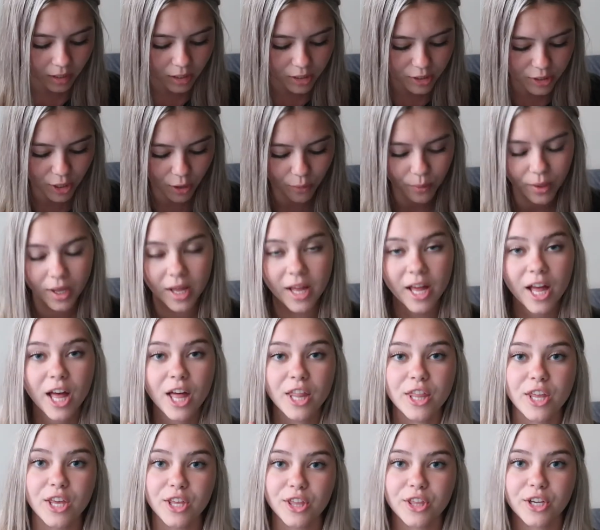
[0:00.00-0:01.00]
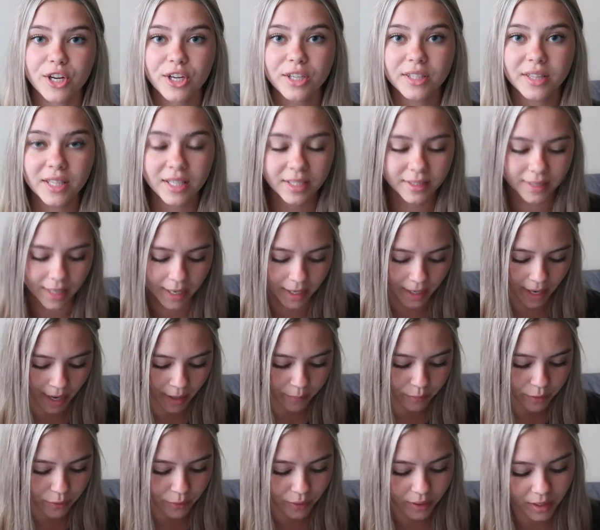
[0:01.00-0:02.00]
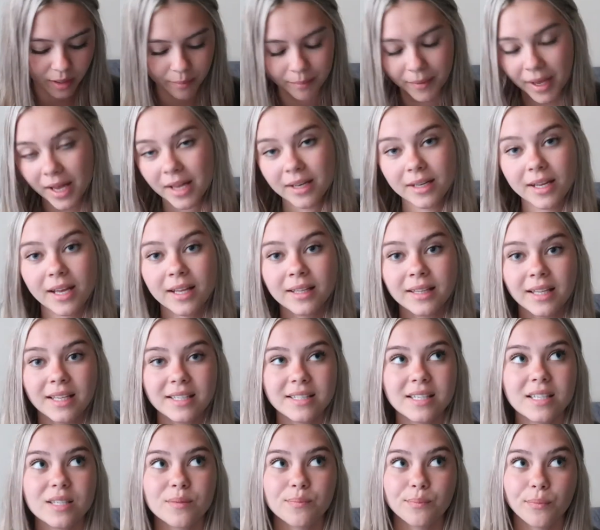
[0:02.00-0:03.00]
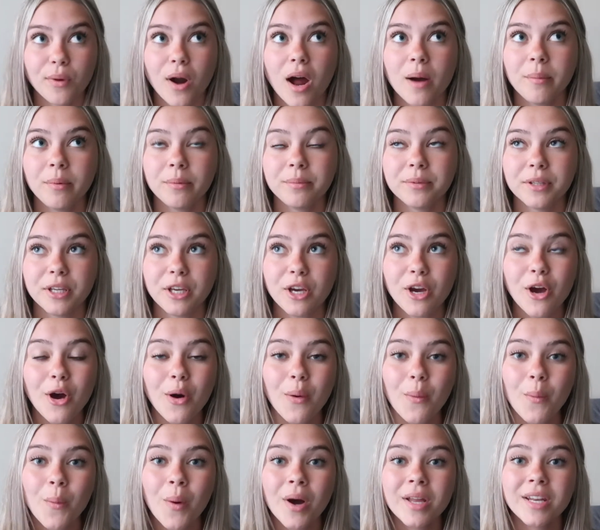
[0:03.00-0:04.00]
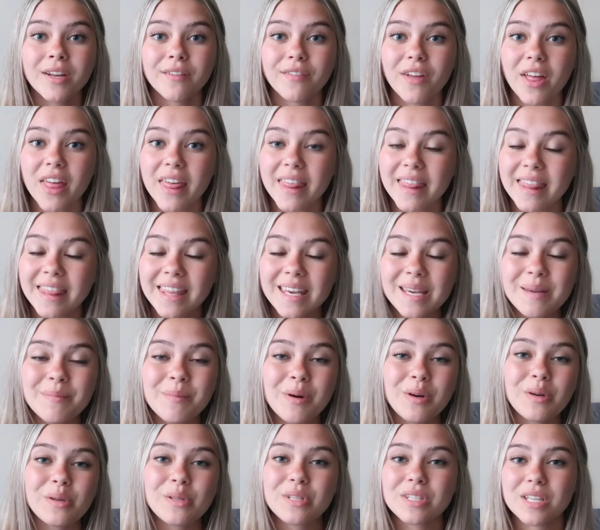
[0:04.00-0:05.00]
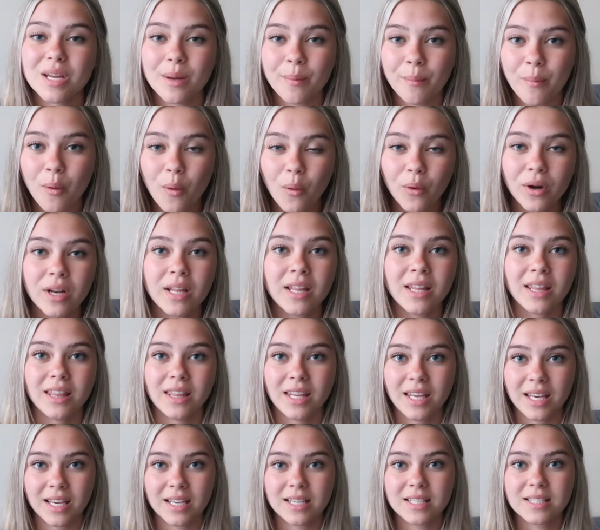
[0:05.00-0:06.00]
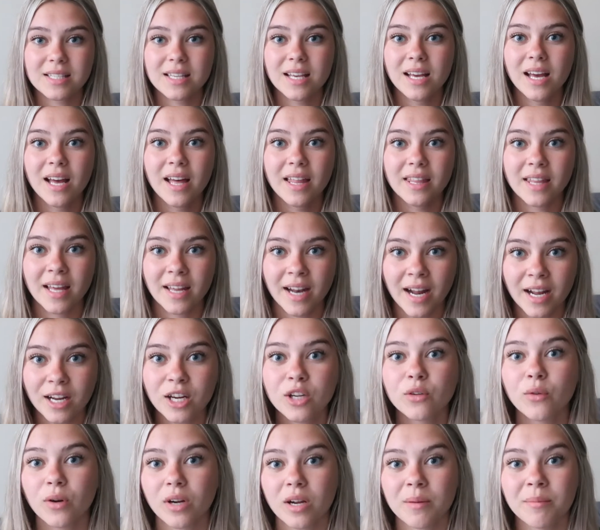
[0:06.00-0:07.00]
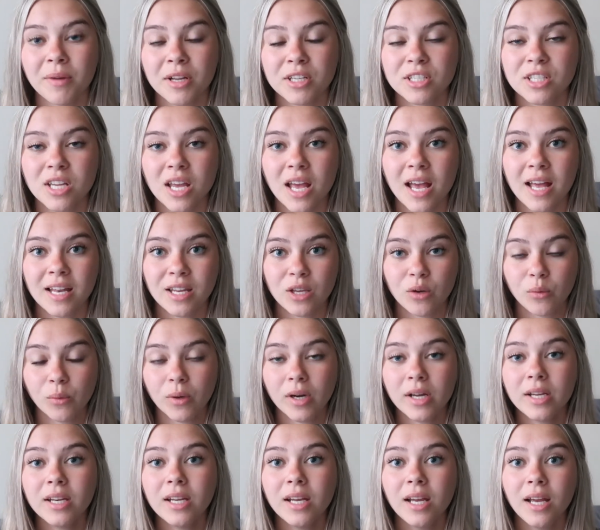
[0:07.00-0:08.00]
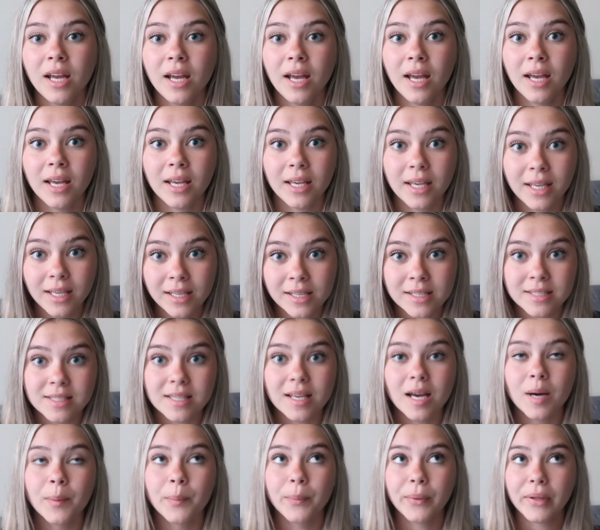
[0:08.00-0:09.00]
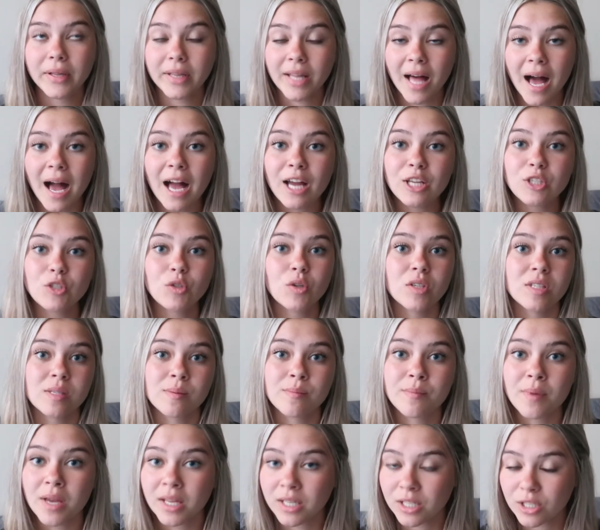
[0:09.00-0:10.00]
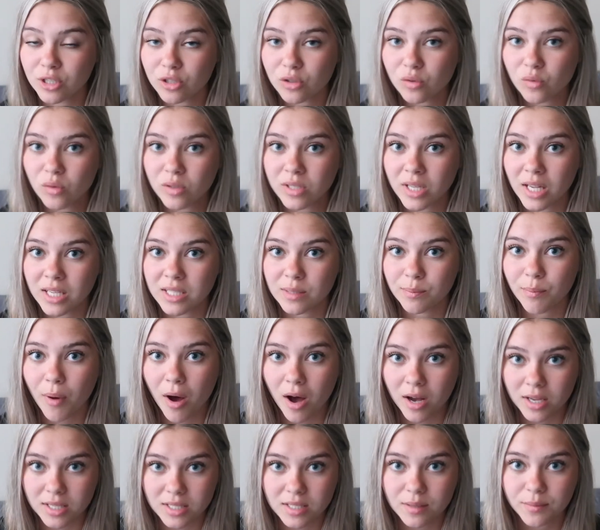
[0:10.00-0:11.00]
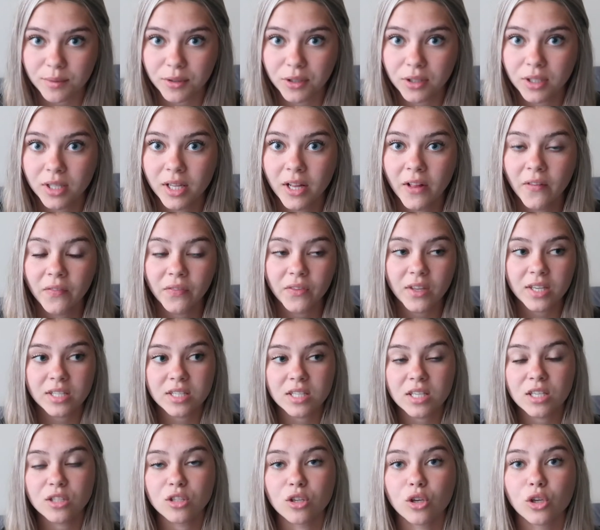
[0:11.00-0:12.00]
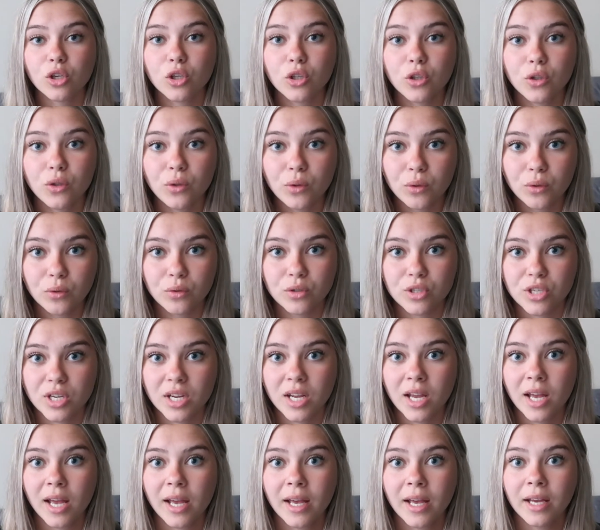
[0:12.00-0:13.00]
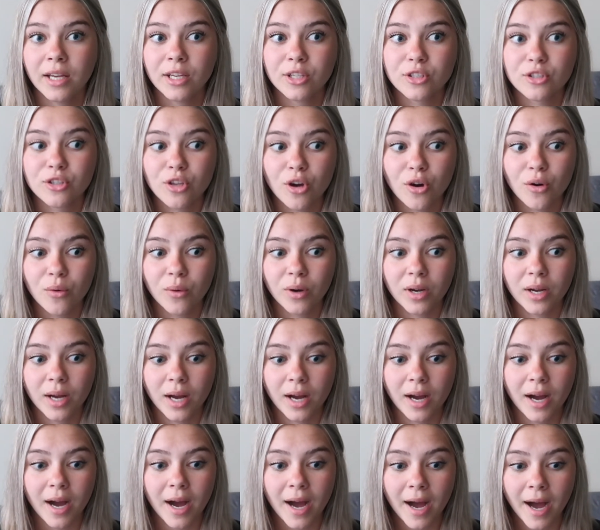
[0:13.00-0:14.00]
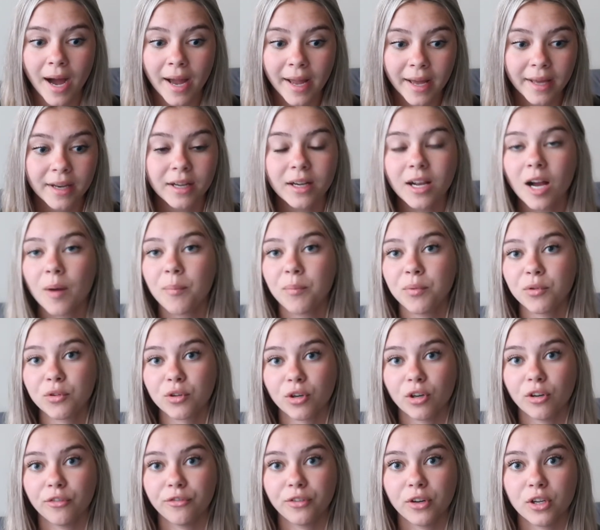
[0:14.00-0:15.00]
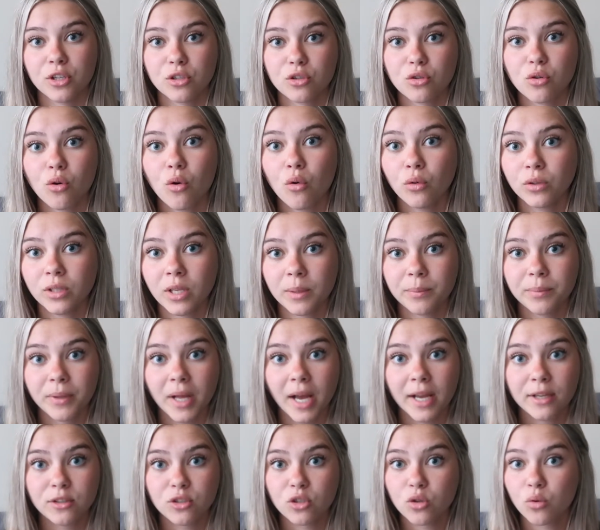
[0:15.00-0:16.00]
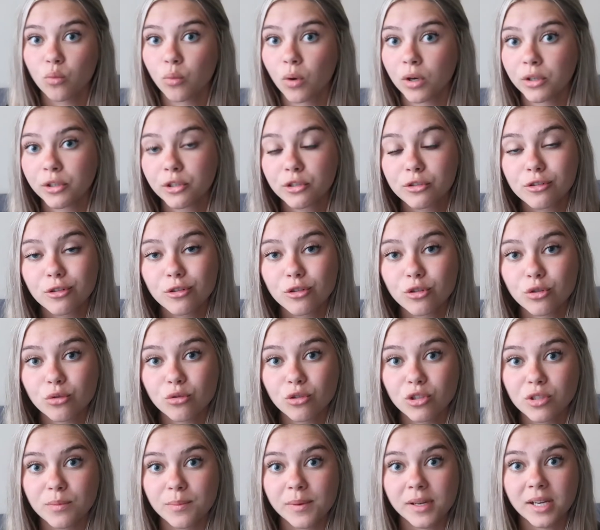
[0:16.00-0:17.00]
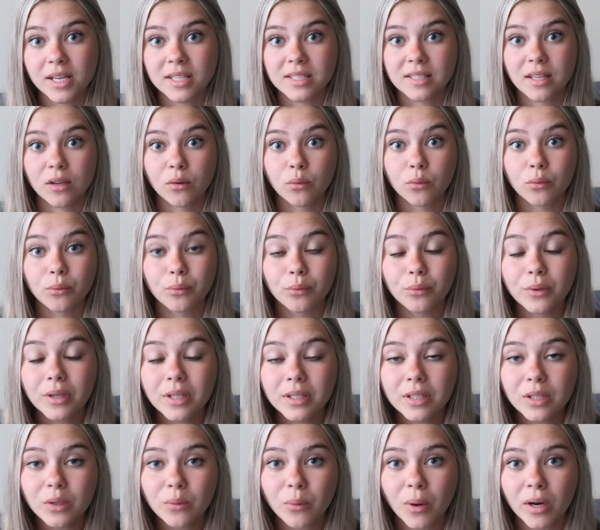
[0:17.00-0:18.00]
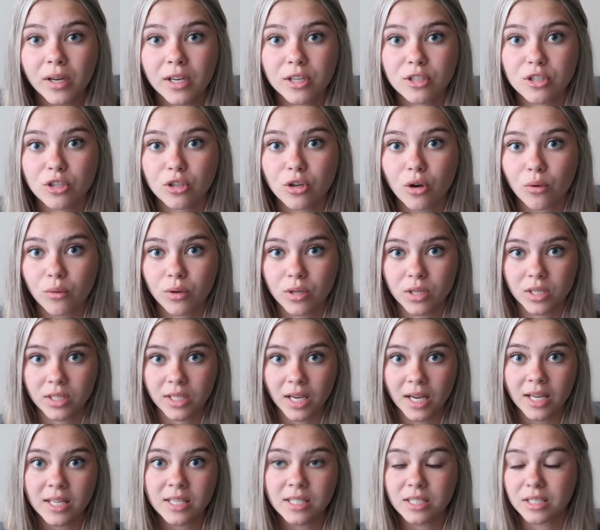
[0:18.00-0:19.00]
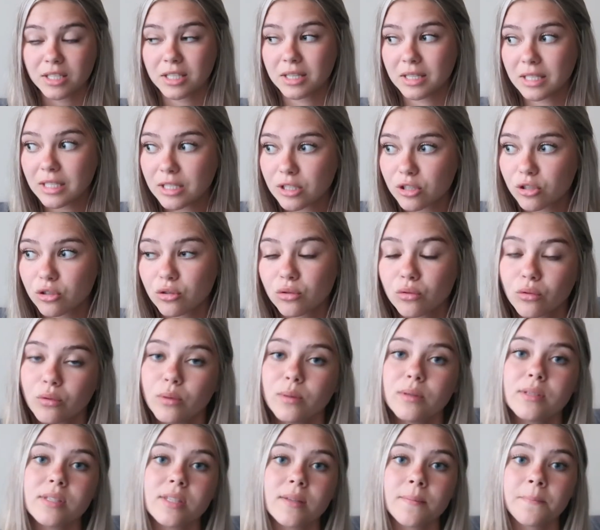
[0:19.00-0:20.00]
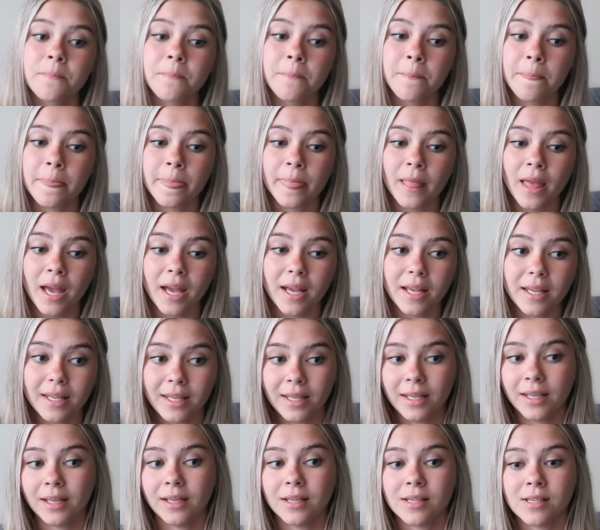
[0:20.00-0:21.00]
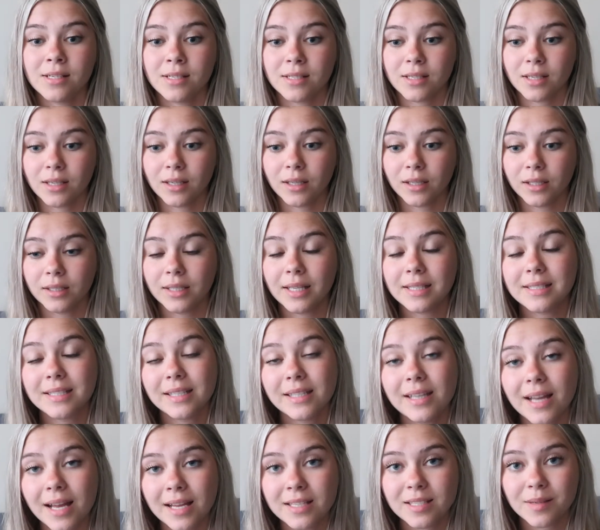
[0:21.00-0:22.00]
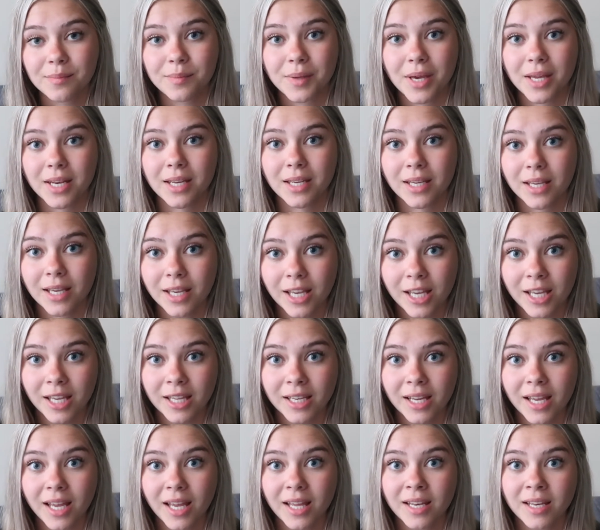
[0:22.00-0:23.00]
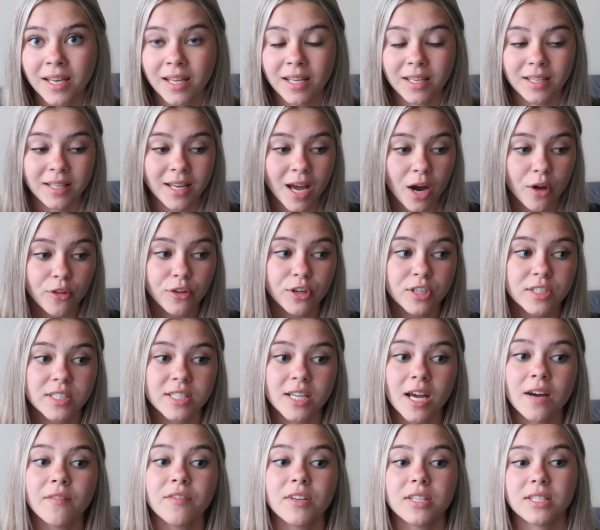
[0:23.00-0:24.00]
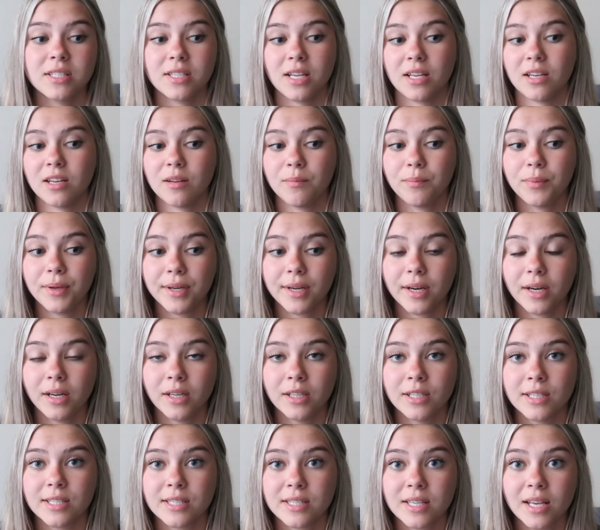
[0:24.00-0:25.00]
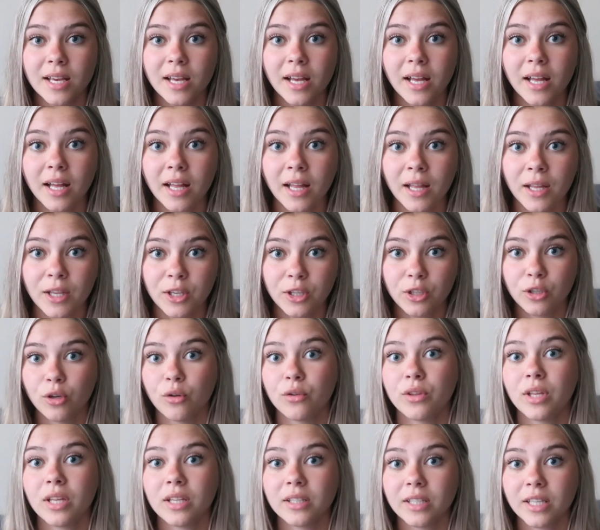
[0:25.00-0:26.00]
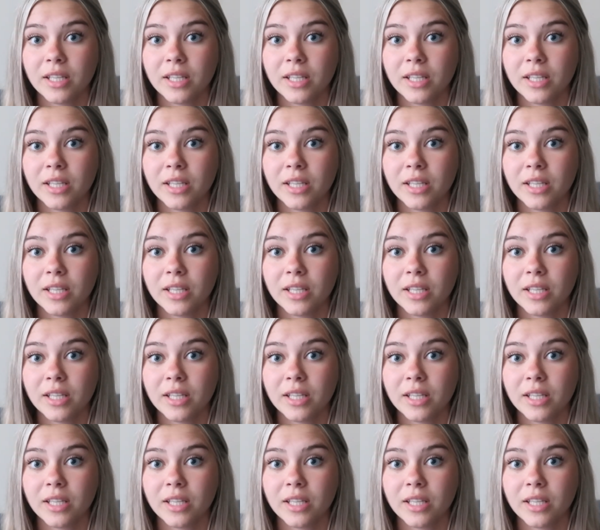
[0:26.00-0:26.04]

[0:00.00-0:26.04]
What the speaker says: So the third thing that I would recommend, and this is probably one of the most important things that I could recommend to anyone, is apply to as many schools as possible. This is huge. So I had a couple girlfriends who only applied to 1 or 2 schools because they really wanted to go and get into these schools, and they didn't end up getting in, and now they're devastated because, you know,